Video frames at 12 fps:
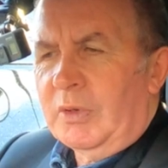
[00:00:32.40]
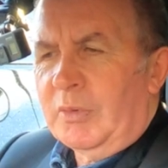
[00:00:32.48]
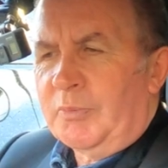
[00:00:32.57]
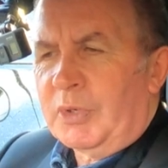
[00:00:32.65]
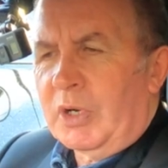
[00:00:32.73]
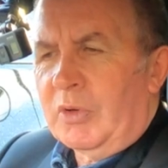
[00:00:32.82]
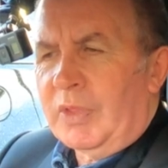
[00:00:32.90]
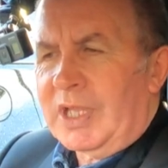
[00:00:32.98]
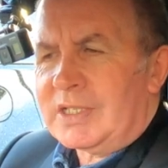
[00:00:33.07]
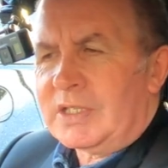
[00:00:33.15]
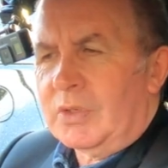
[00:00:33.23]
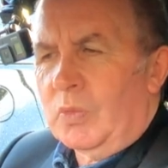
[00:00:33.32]
Pro.
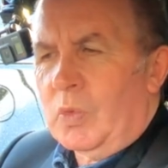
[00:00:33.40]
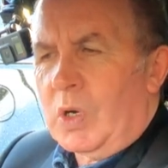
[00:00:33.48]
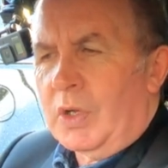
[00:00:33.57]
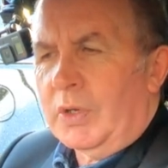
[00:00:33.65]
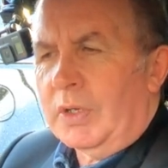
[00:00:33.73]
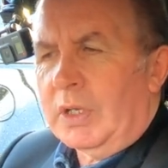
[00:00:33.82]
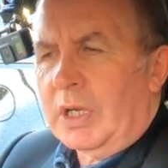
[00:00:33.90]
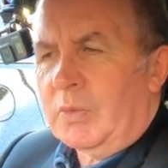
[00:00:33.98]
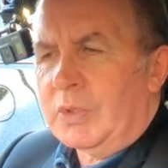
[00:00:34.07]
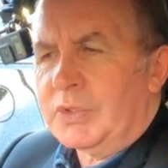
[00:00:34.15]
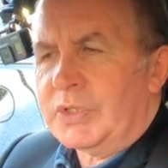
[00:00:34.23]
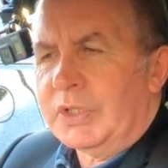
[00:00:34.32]
That's the one I
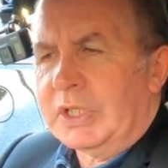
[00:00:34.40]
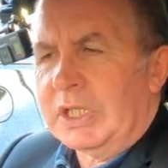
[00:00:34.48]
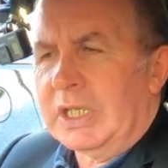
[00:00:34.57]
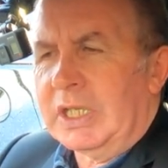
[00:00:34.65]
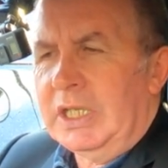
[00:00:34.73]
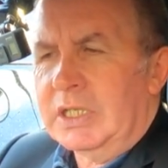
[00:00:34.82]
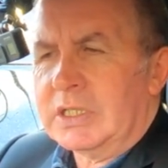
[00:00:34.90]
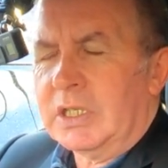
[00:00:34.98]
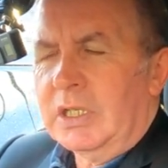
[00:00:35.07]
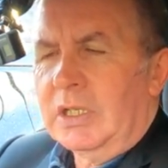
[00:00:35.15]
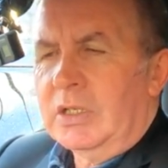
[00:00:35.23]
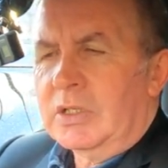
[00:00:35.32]
want to delete.
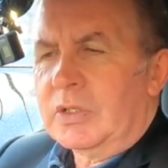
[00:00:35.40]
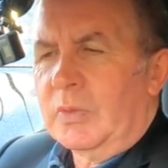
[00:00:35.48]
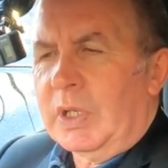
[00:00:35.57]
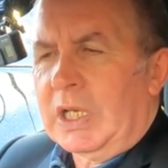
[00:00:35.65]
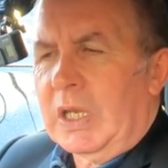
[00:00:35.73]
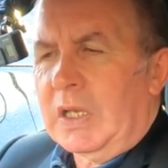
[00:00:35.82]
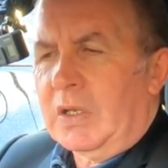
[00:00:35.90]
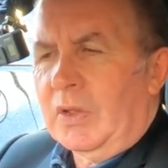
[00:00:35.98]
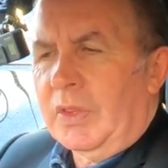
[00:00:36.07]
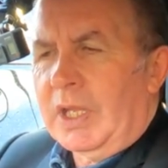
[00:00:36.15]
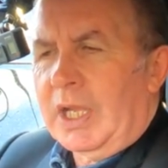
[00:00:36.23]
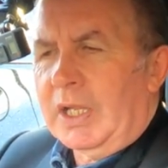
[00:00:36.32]
So we click on
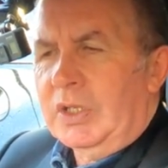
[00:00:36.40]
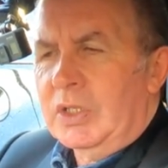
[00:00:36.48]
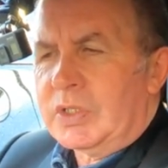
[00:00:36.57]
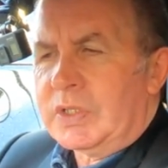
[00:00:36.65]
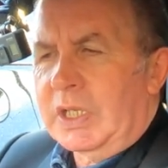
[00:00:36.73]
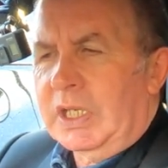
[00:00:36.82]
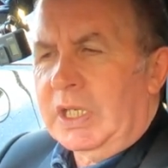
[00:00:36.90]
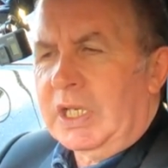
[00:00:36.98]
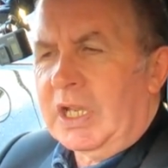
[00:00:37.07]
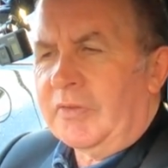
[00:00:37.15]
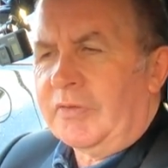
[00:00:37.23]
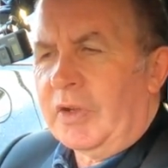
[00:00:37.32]
that, and you see
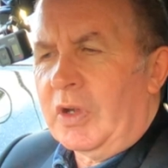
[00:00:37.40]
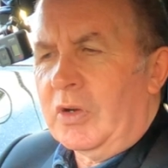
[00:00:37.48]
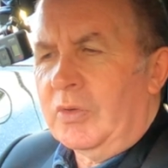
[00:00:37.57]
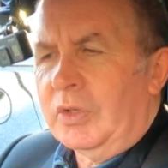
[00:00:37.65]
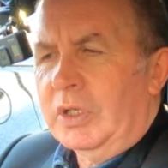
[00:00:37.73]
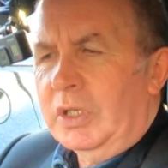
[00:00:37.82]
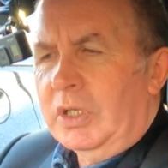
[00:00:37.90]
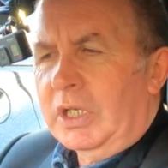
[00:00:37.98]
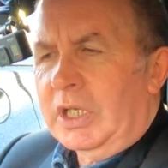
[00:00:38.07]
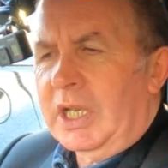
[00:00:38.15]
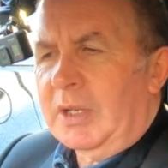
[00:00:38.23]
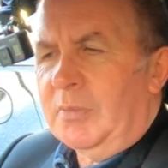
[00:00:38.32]
connect phone,
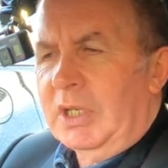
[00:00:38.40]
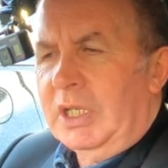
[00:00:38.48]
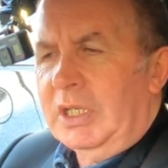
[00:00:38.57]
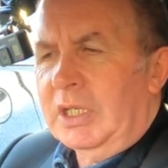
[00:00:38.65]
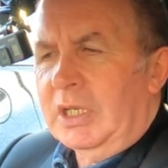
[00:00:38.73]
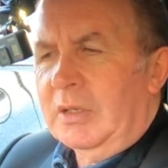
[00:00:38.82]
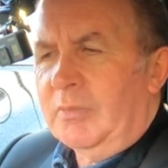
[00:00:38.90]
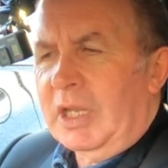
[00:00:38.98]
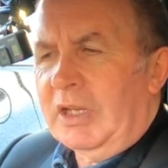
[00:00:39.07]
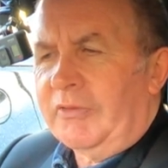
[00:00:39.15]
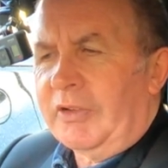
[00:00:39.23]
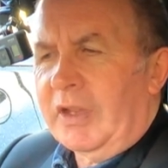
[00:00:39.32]
connect media,
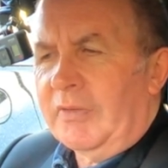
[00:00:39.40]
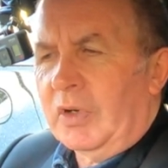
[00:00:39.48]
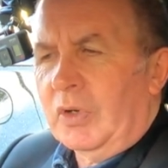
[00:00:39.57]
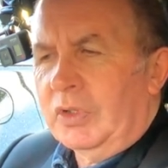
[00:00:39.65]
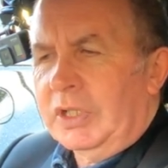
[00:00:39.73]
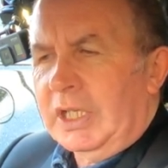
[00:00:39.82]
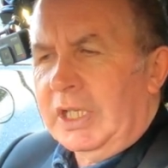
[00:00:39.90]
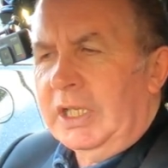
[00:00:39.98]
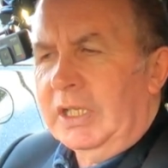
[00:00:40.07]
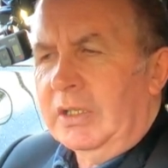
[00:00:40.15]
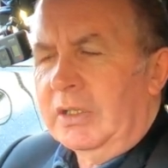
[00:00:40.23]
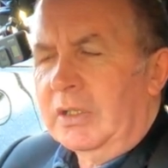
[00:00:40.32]
make favorite or
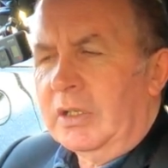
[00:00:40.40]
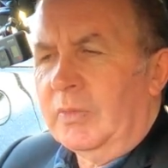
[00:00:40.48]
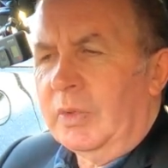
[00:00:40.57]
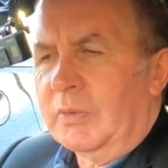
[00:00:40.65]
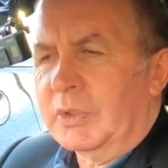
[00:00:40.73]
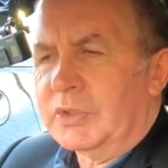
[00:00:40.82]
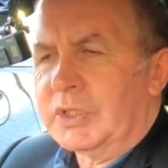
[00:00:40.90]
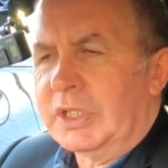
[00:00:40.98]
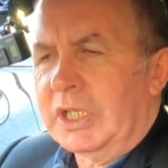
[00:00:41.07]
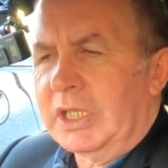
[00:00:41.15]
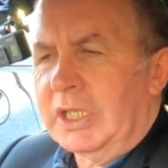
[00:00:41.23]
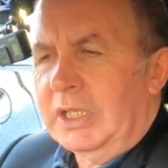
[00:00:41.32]
delete, and we want to
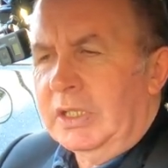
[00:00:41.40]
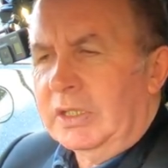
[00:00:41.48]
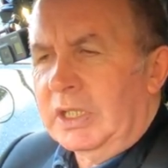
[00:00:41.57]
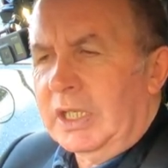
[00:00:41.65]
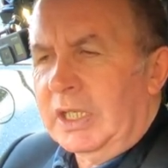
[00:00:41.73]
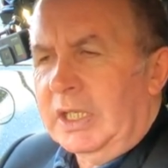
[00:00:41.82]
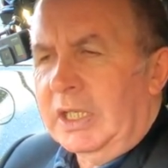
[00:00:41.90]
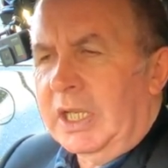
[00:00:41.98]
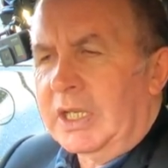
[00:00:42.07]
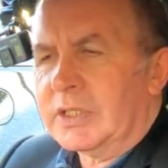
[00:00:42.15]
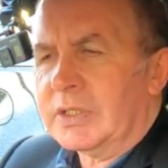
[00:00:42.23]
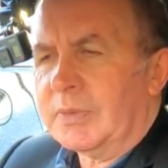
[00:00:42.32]
delete.
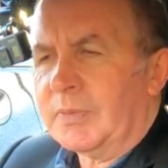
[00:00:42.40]
Yes.